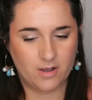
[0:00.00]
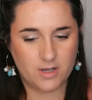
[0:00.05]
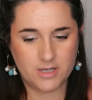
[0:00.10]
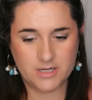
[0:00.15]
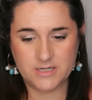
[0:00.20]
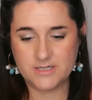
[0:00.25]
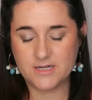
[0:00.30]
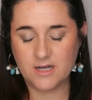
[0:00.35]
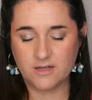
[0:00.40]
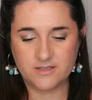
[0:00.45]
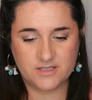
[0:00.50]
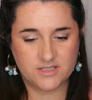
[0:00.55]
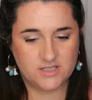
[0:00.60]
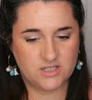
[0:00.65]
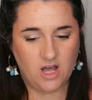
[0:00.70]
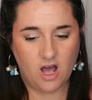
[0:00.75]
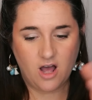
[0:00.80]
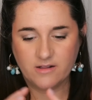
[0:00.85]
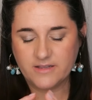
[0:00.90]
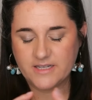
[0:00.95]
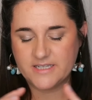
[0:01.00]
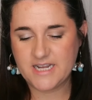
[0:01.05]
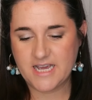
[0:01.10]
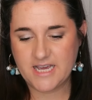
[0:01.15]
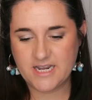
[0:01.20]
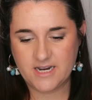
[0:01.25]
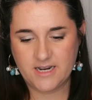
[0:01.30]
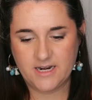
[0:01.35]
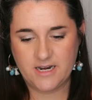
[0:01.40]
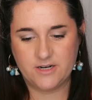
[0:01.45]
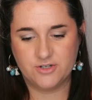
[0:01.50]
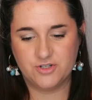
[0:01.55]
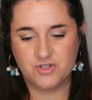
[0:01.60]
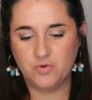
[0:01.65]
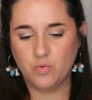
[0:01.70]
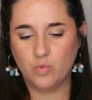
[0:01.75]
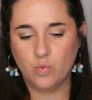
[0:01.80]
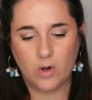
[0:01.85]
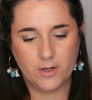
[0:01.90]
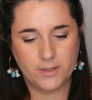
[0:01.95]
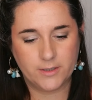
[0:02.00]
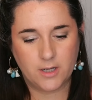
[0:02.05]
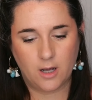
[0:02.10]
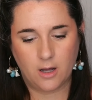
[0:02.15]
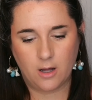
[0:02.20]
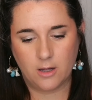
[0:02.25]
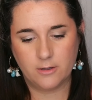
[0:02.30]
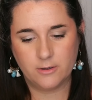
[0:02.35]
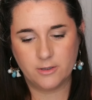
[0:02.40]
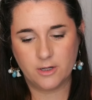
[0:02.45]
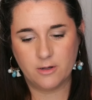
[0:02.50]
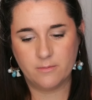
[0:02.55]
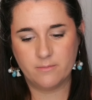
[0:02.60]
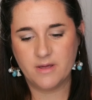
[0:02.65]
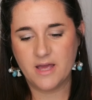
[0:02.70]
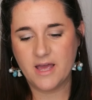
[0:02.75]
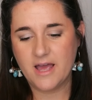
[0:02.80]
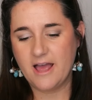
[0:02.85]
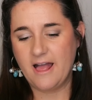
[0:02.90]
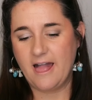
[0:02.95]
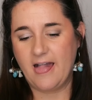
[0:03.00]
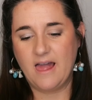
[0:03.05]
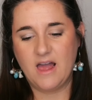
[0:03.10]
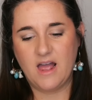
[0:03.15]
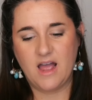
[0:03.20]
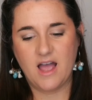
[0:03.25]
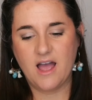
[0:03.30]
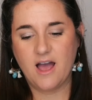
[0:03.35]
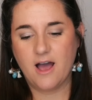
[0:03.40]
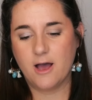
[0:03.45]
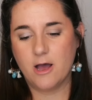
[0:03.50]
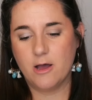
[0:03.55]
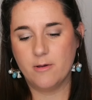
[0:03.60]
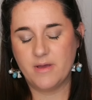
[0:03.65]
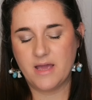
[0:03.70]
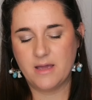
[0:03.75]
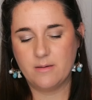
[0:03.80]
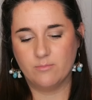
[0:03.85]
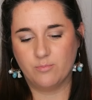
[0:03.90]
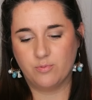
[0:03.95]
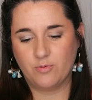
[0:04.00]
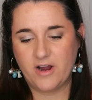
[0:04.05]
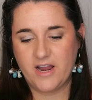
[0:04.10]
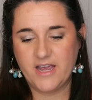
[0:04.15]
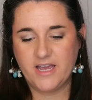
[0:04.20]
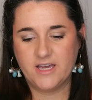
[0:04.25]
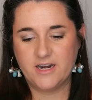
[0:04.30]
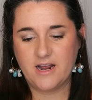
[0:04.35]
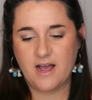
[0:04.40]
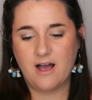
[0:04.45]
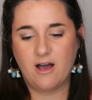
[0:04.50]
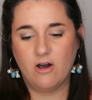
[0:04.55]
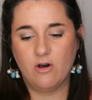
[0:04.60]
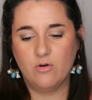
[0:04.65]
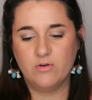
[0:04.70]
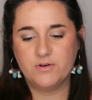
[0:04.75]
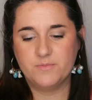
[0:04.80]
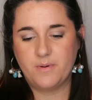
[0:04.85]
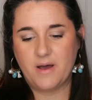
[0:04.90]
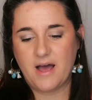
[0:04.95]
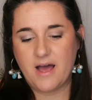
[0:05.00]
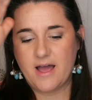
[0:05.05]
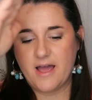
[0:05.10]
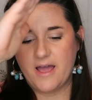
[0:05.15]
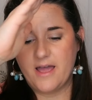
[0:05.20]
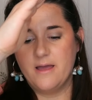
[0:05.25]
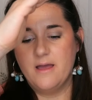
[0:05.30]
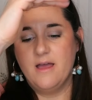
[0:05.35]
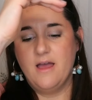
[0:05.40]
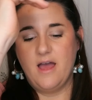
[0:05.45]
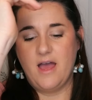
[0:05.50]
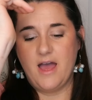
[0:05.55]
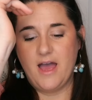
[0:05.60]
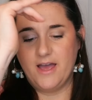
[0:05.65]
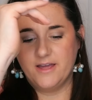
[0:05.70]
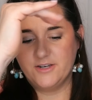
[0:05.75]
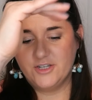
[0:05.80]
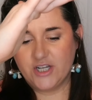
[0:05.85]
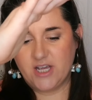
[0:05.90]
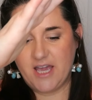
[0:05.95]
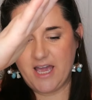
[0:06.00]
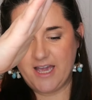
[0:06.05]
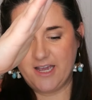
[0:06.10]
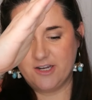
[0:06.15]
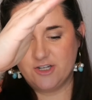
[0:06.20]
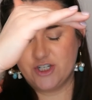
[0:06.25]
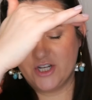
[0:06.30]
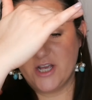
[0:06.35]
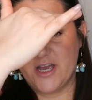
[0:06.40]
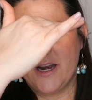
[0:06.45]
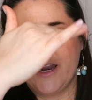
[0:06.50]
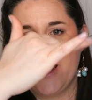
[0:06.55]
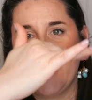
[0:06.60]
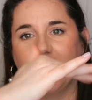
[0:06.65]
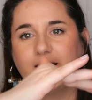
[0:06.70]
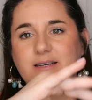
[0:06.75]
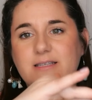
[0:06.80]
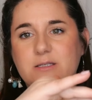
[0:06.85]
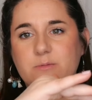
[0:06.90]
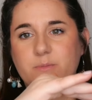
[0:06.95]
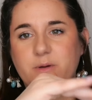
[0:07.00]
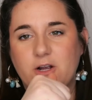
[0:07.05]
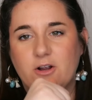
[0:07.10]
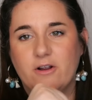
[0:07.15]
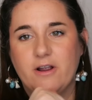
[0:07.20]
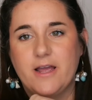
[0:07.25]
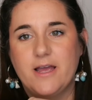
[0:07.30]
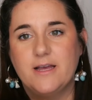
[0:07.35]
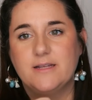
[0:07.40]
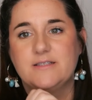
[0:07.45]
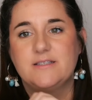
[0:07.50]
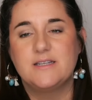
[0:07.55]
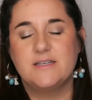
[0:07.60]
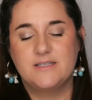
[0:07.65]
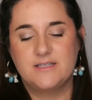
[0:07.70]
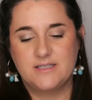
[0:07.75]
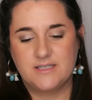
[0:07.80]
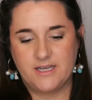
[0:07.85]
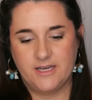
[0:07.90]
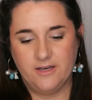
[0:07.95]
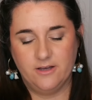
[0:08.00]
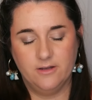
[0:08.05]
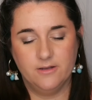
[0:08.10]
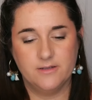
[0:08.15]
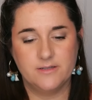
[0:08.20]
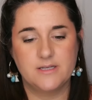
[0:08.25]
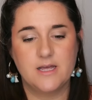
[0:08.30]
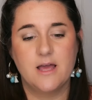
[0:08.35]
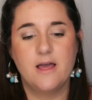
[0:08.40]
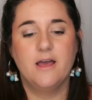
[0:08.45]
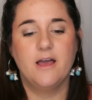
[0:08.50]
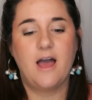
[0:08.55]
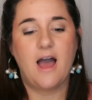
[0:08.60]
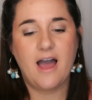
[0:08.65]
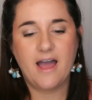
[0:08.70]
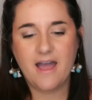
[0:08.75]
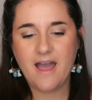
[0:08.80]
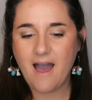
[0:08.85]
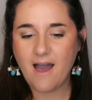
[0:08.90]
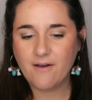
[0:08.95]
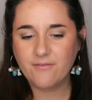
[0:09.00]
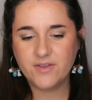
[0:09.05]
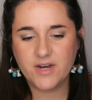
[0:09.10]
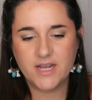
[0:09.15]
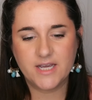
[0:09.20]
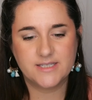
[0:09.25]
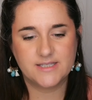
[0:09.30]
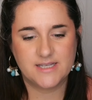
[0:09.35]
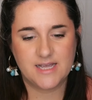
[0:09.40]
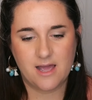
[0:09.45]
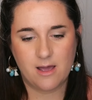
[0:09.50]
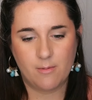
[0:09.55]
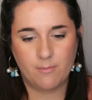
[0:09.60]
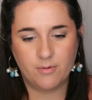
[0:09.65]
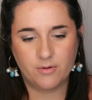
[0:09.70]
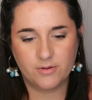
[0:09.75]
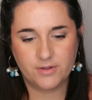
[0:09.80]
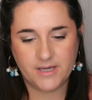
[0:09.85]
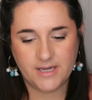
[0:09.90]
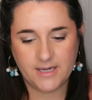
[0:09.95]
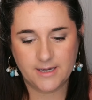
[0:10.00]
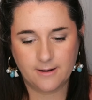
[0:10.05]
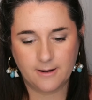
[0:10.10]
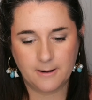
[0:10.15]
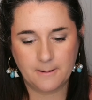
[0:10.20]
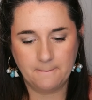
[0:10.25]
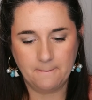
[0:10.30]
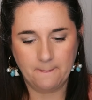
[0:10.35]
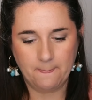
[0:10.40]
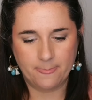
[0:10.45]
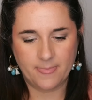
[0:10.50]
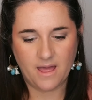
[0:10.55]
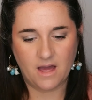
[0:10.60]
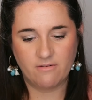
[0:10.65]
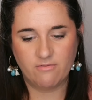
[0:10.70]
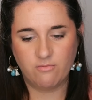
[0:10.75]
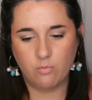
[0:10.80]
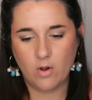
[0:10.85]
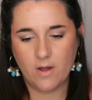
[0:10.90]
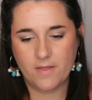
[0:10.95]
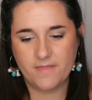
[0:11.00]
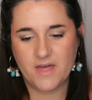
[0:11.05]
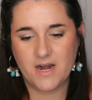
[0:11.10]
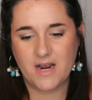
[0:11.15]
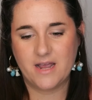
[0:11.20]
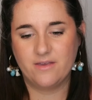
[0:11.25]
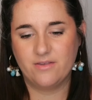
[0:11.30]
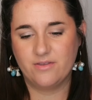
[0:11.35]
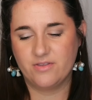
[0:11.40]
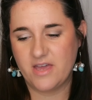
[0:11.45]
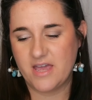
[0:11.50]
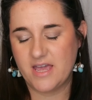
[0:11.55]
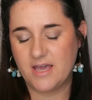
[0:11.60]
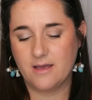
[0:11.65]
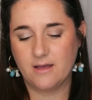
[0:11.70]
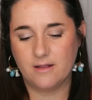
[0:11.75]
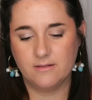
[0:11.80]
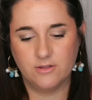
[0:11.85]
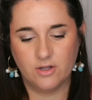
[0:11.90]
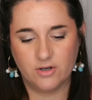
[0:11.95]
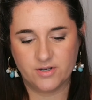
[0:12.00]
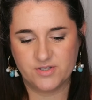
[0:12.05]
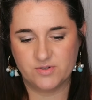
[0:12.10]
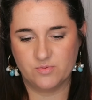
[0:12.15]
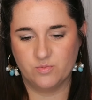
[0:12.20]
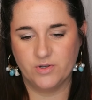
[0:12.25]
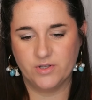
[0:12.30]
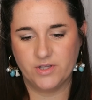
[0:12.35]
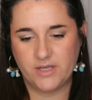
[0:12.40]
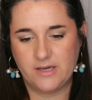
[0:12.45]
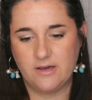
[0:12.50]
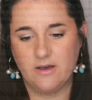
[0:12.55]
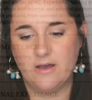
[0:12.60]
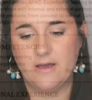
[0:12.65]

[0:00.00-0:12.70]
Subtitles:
consolidate it into one column and break it out by education, experience, skills. I have an example here of one that I think looks really